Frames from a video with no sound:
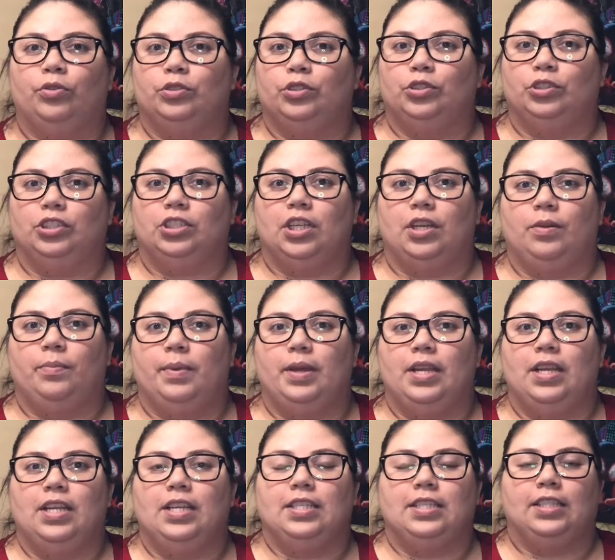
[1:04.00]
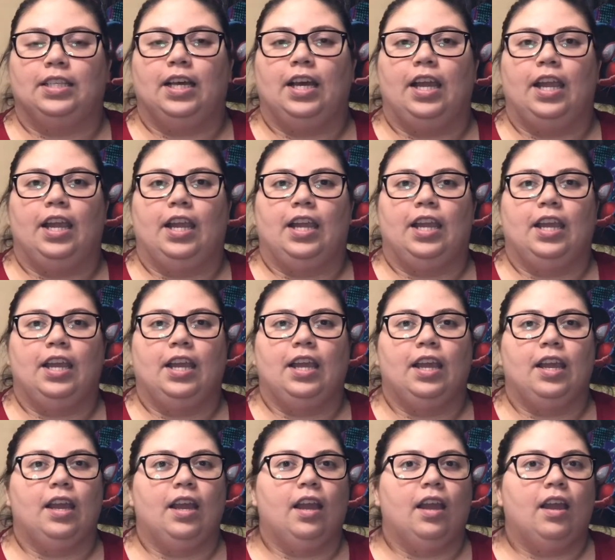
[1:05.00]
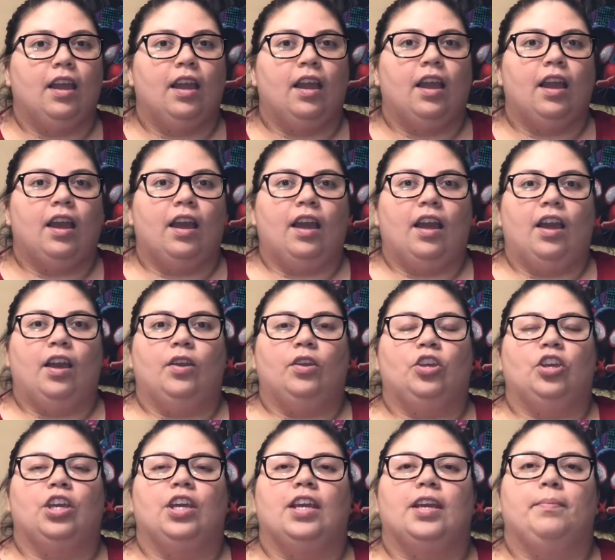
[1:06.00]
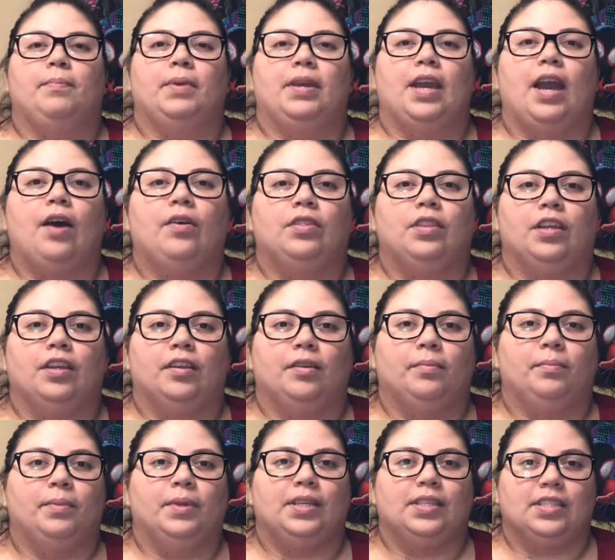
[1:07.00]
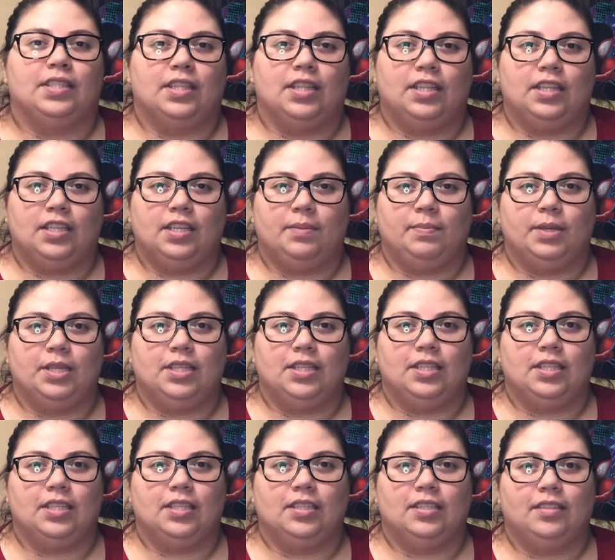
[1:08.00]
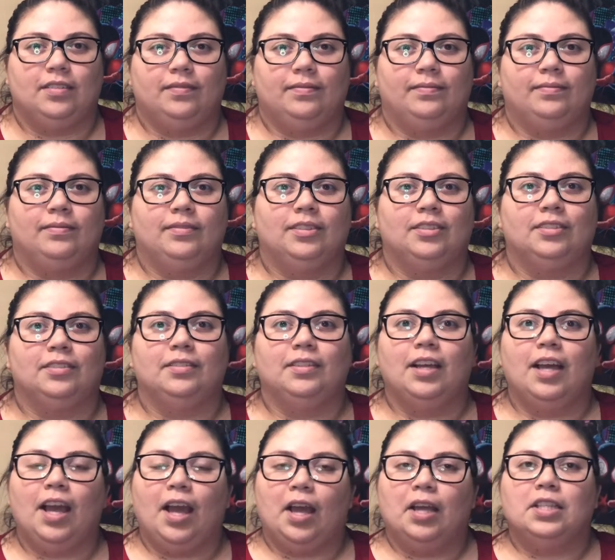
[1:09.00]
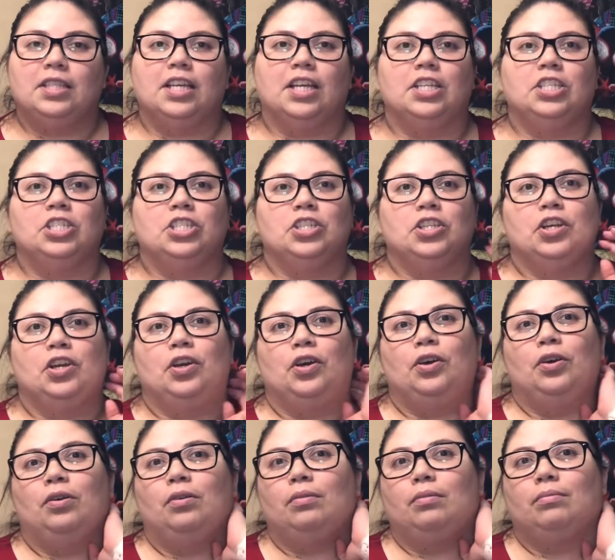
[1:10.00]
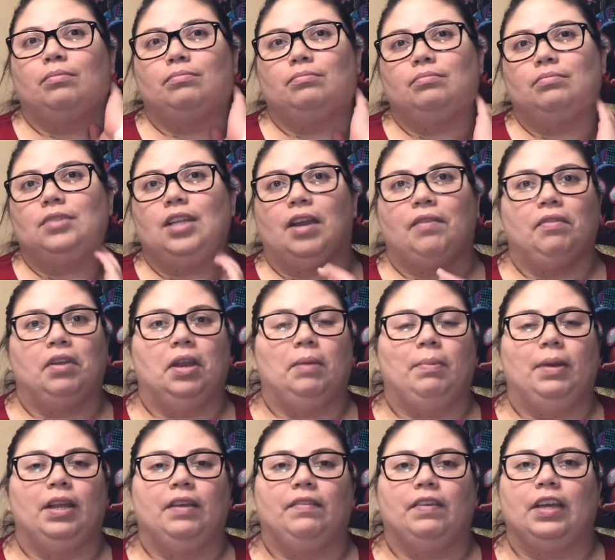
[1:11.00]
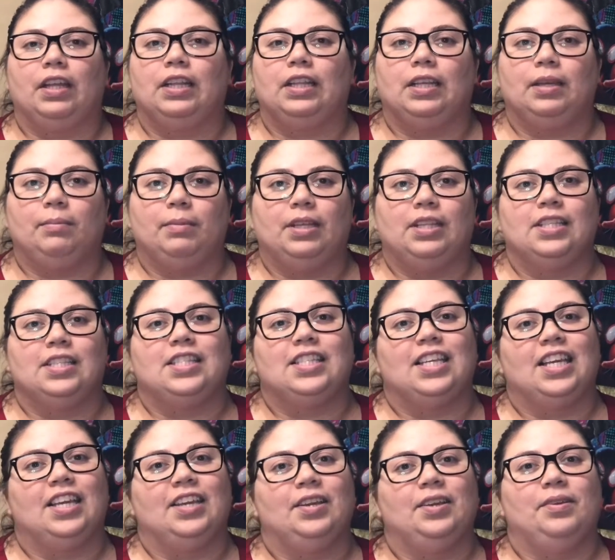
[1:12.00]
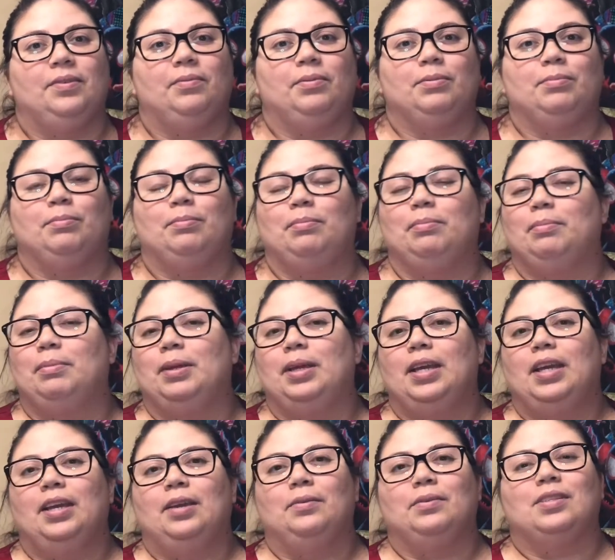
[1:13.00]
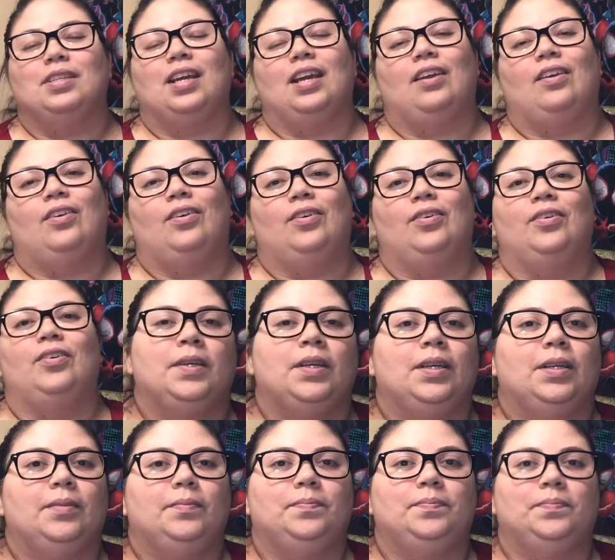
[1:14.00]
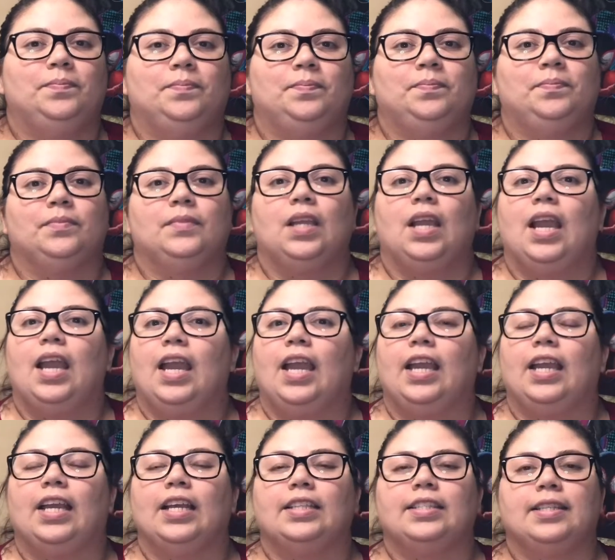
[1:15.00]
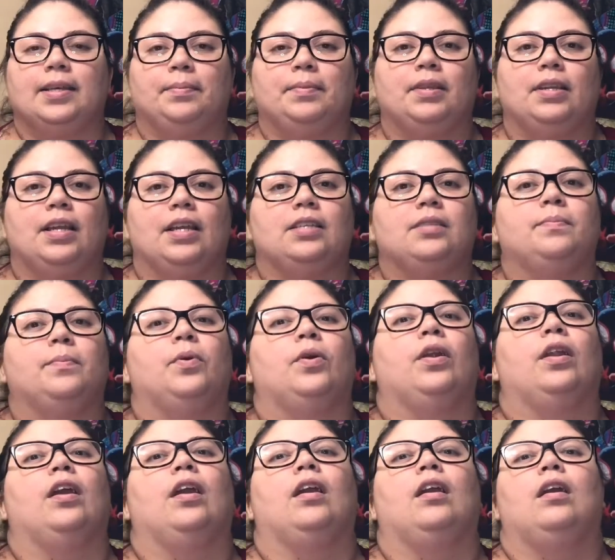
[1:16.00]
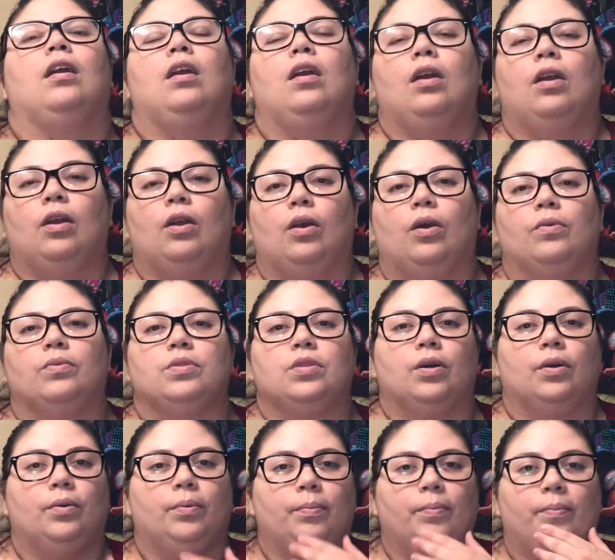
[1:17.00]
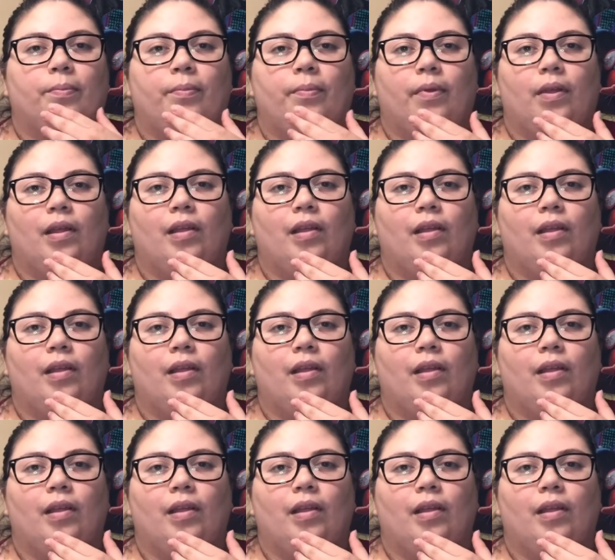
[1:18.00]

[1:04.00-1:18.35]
older gentleman is like, you can't be out there because of the demons. Well, Tanjiro, not really believing in demons, he was like, oh. He gets up the next morning, goes home,